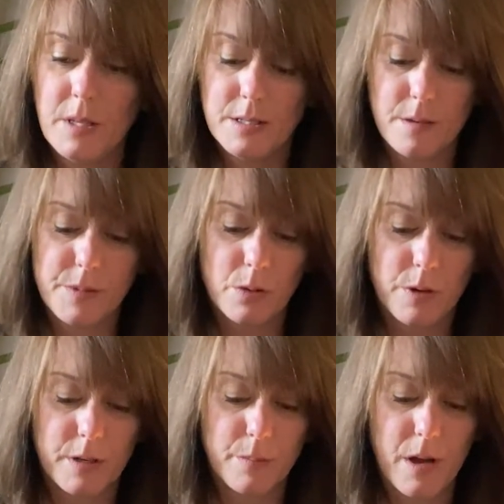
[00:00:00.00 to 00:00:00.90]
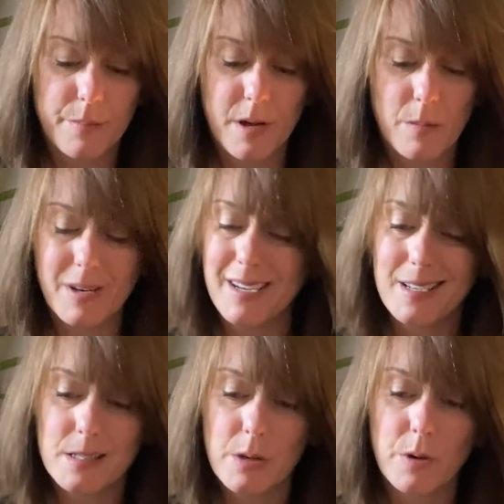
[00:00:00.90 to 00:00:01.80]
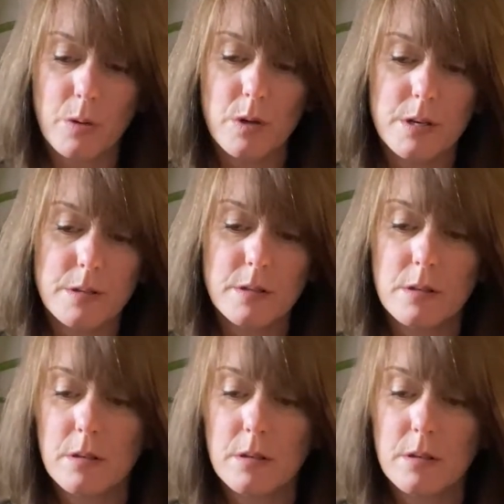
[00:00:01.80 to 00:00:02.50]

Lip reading: Something wanted to pop out, but I didn't see what it was.